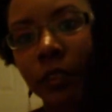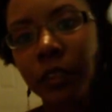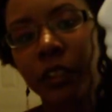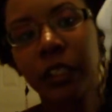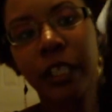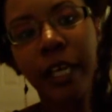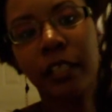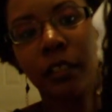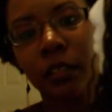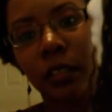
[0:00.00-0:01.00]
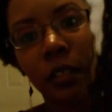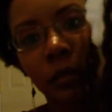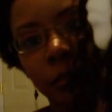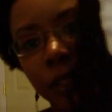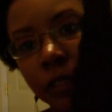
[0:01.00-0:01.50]
But you can see that,
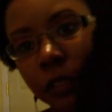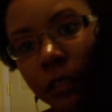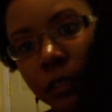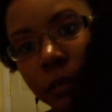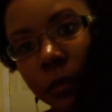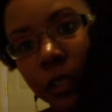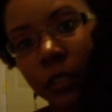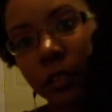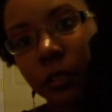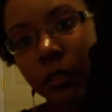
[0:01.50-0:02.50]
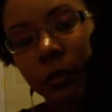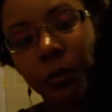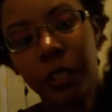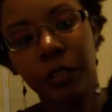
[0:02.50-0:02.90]
and basically to me it still looks